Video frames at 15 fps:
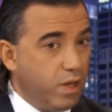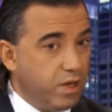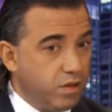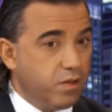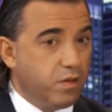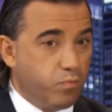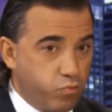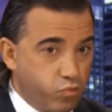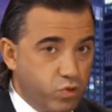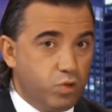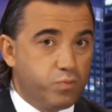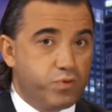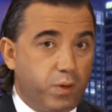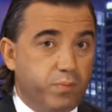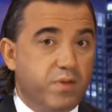one of the
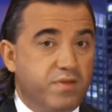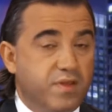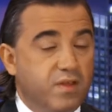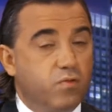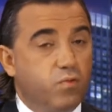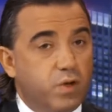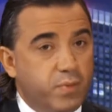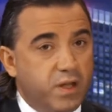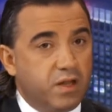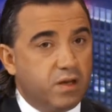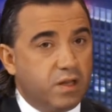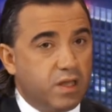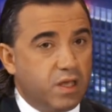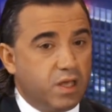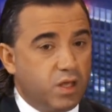real problems is, what
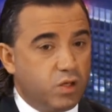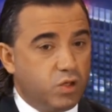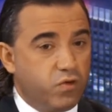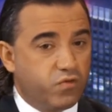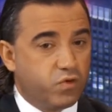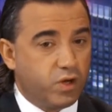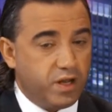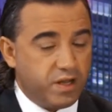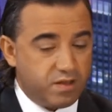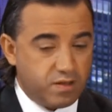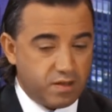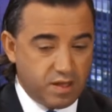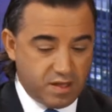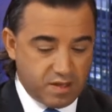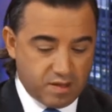about you've got
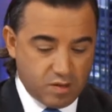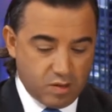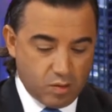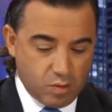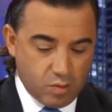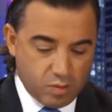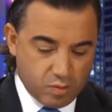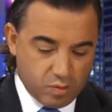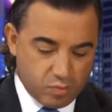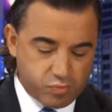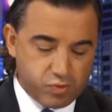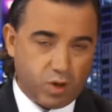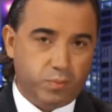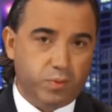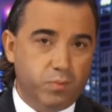a
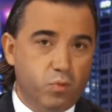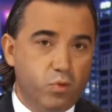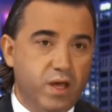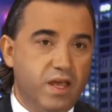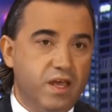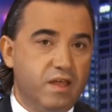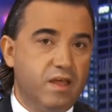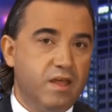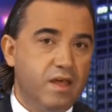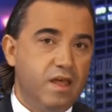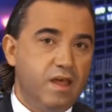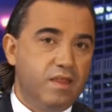problem where